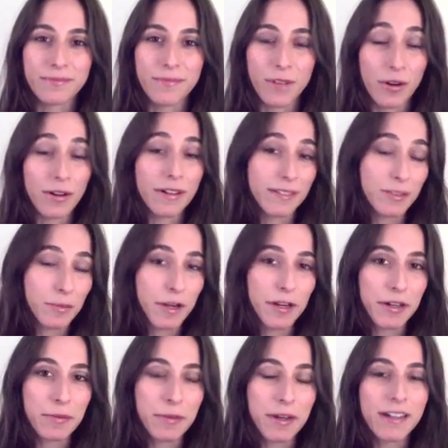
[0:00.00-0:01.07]
are
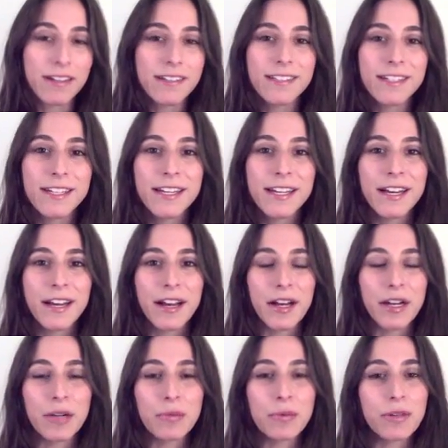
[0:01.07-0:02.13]
inspired by.
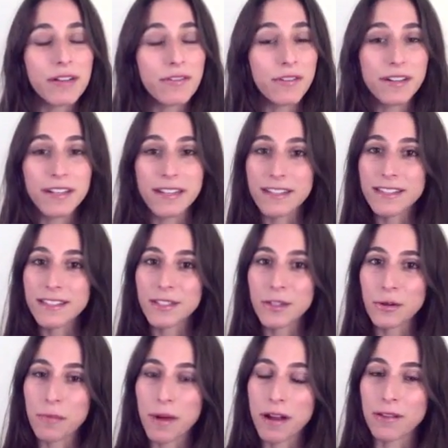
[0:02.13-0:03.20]
Whatever it is,
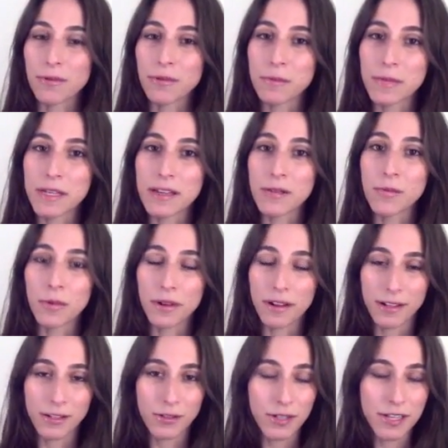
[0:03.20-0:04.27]
your mala will be
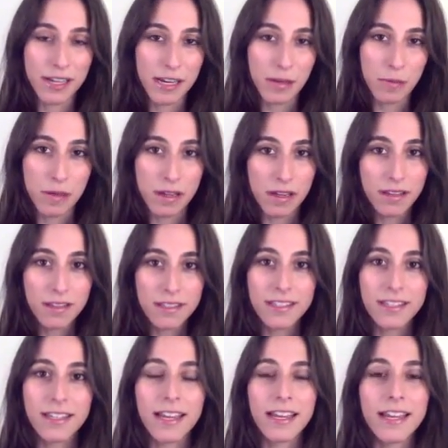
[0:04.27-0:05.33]
108
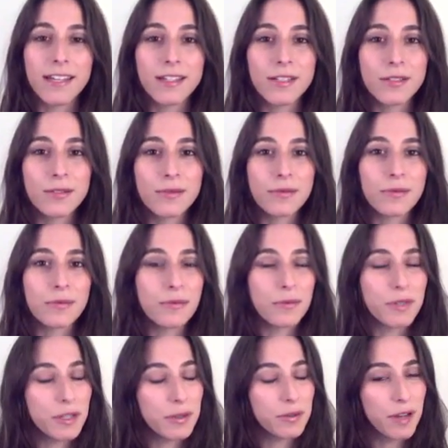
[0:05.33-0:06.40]
beads and
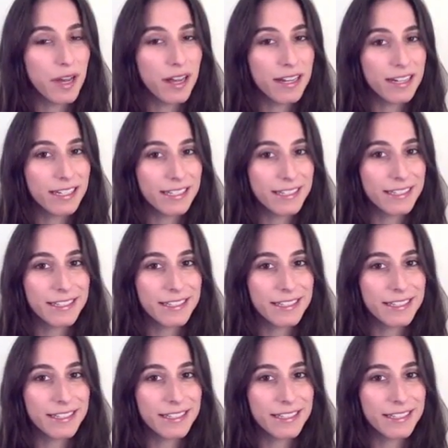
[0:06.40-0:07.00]
109,